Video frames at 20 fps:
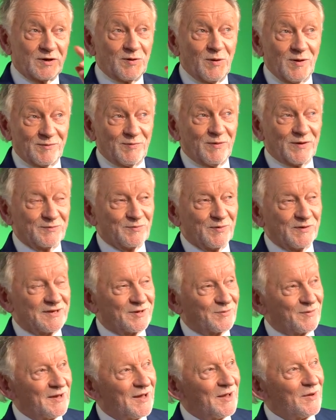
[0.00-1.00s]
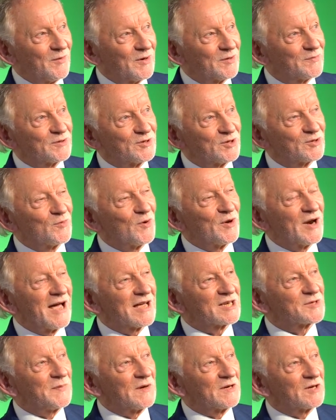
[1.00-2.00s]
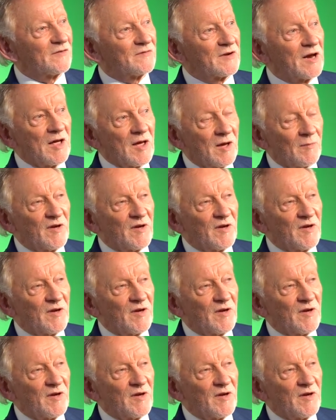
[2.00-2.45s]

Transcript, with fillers: which, which, which, which is one aspect of it.